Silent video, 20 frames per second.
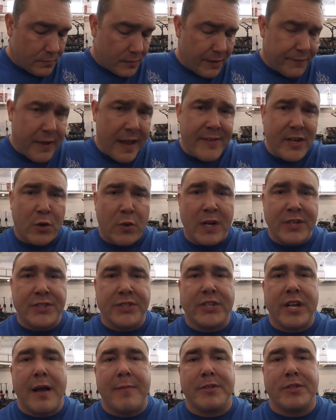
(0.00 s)
If you have any
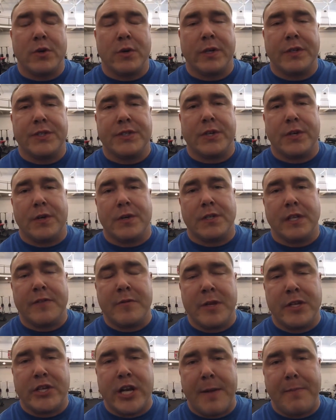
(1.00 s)
questions, comments, or concerns, leave
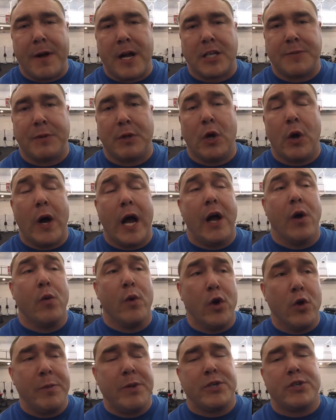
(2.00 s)
them in the chat box below. I
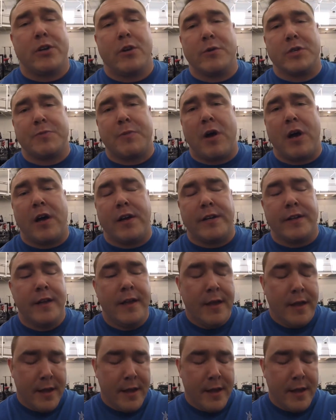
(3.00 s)
will be sure to respond.